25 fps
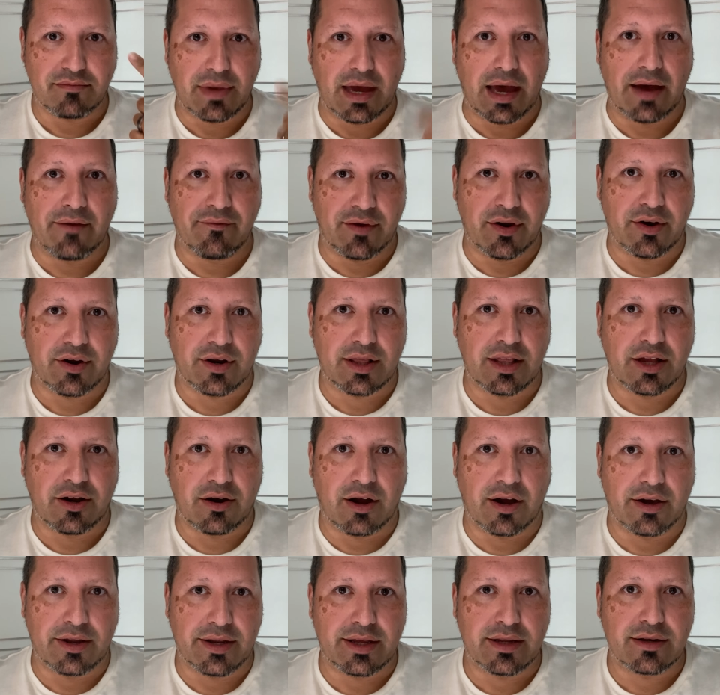I'm very
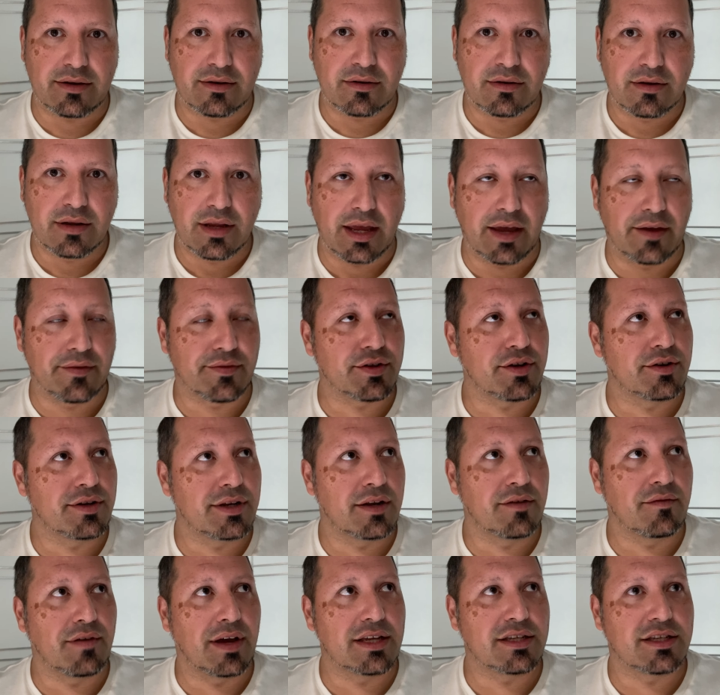clairaudient. If certain
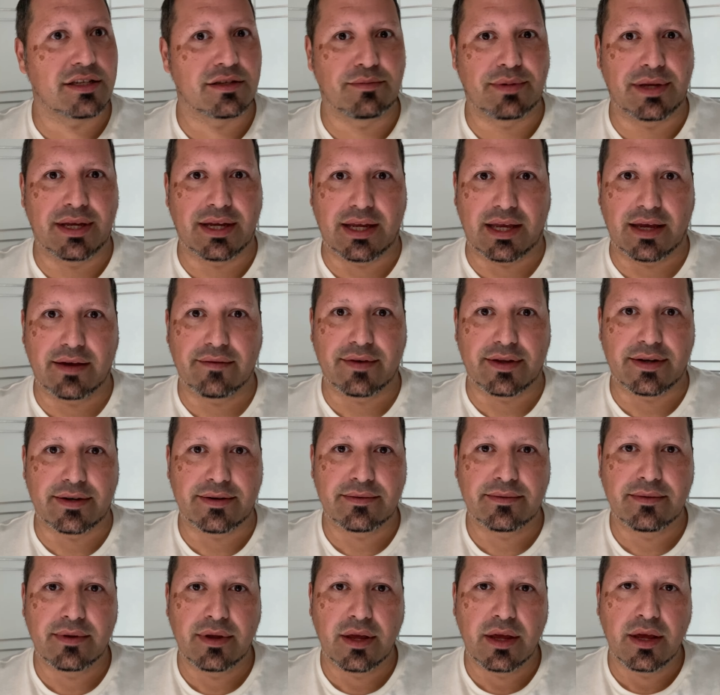advice is being
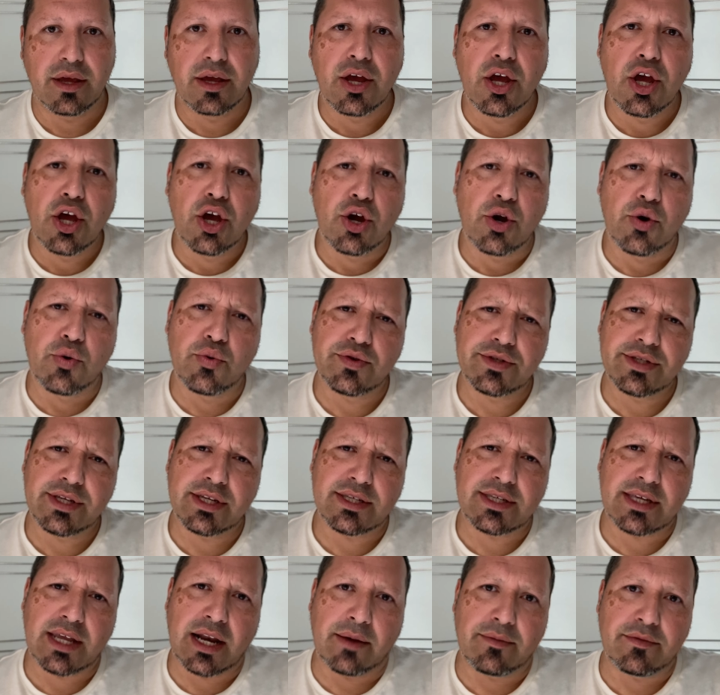given, who's
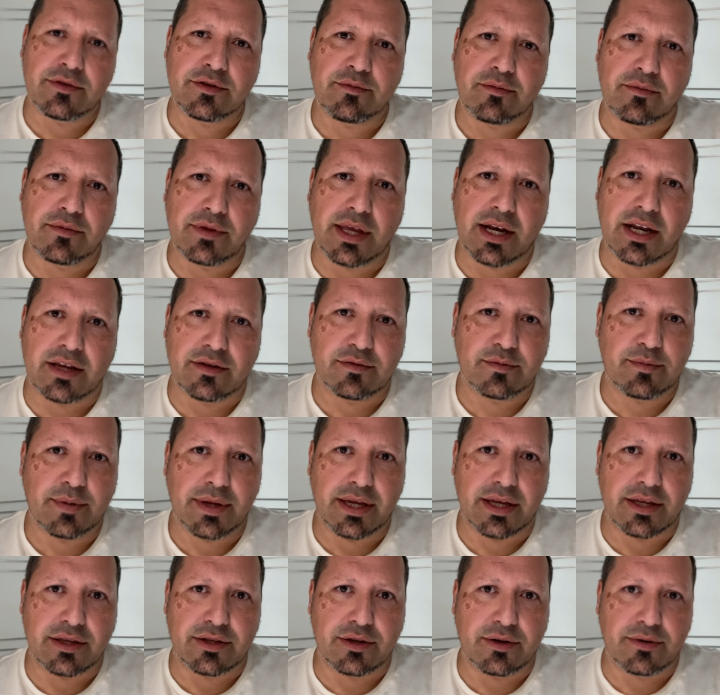this that I'm that I'm
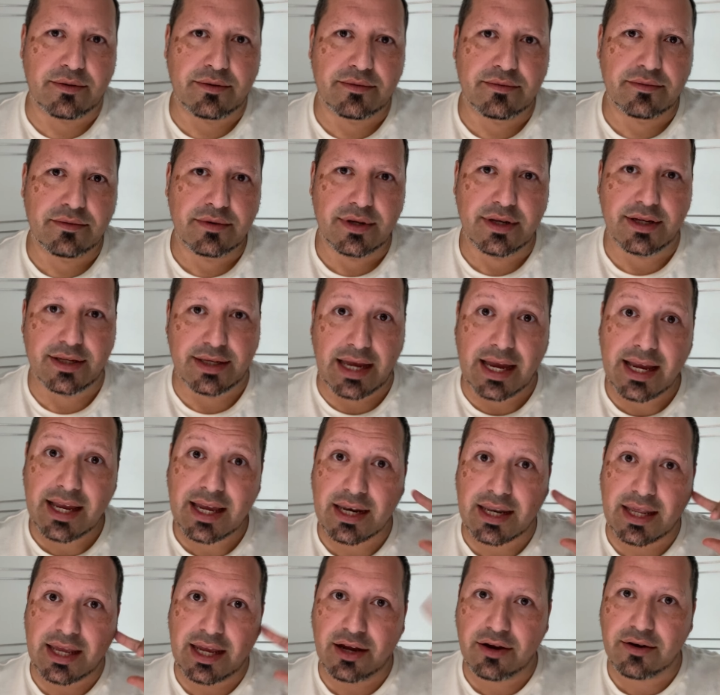speaking to? Because I
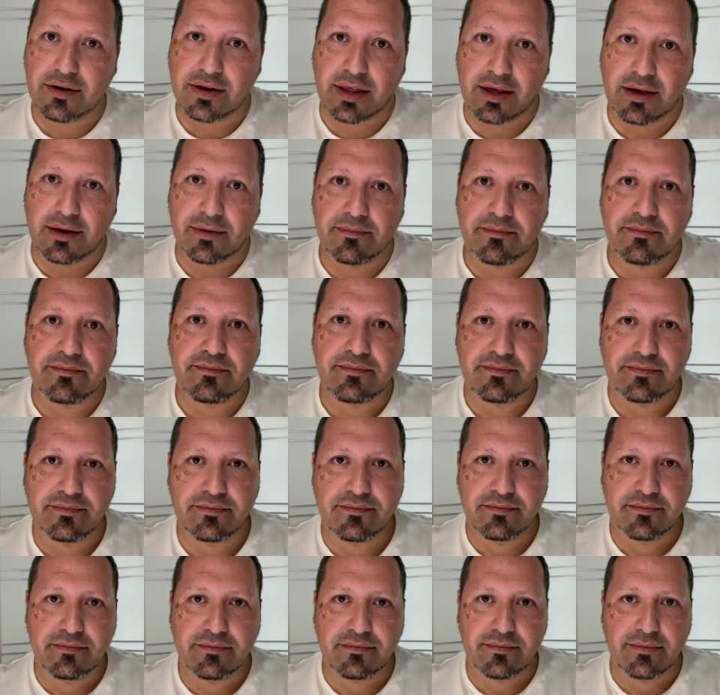can hear them,
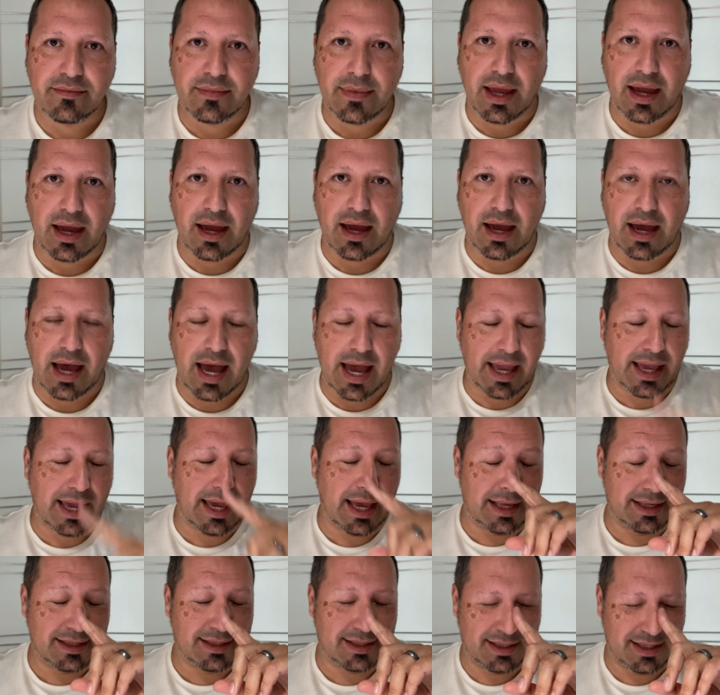I
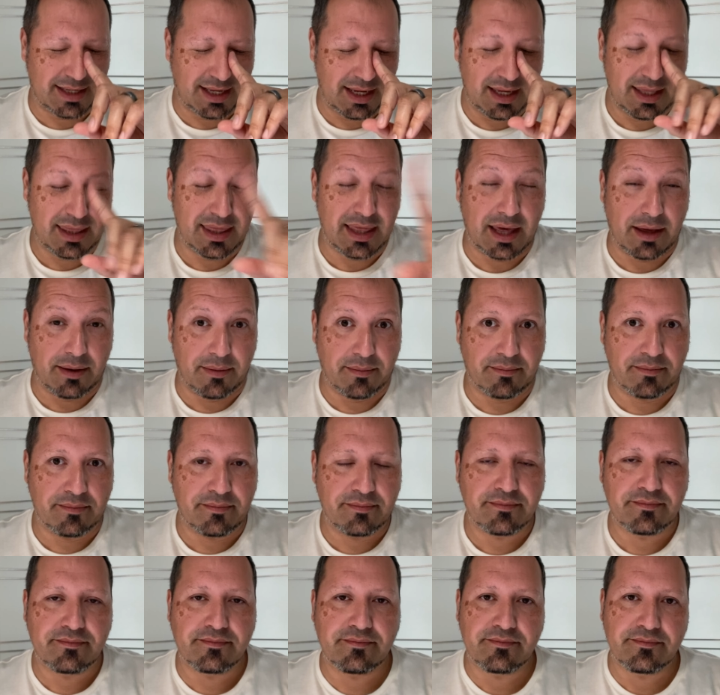can't see them,
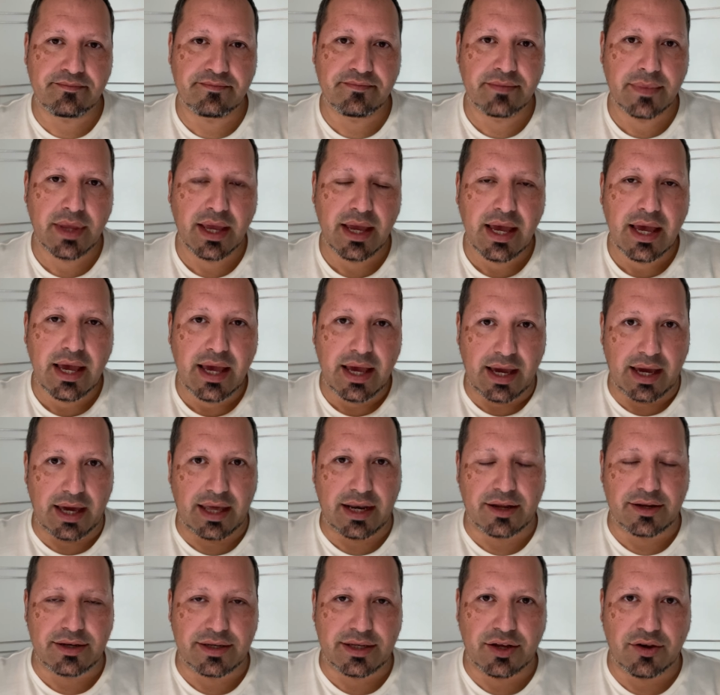
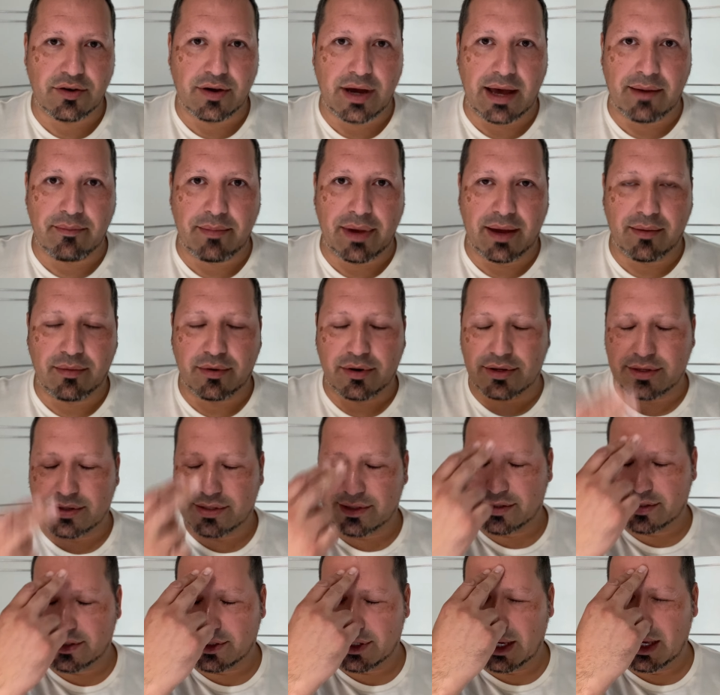and until I'm able to
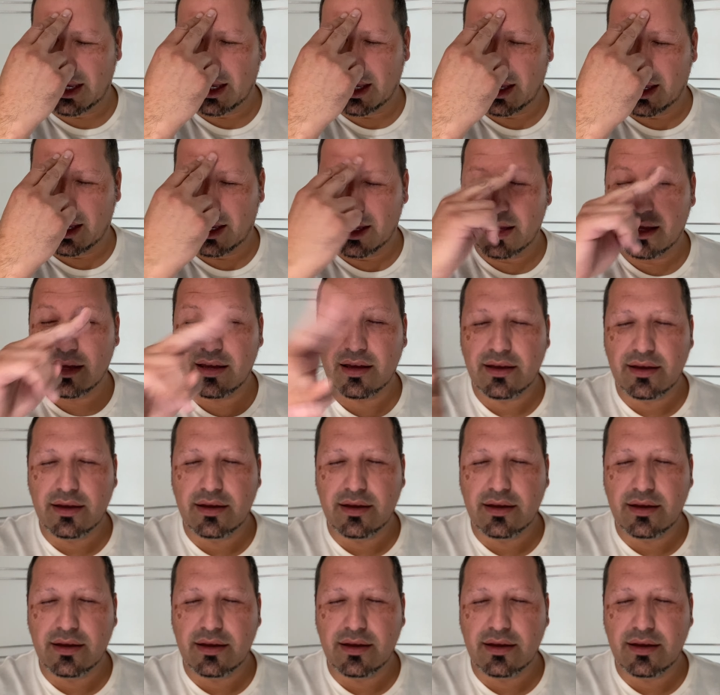see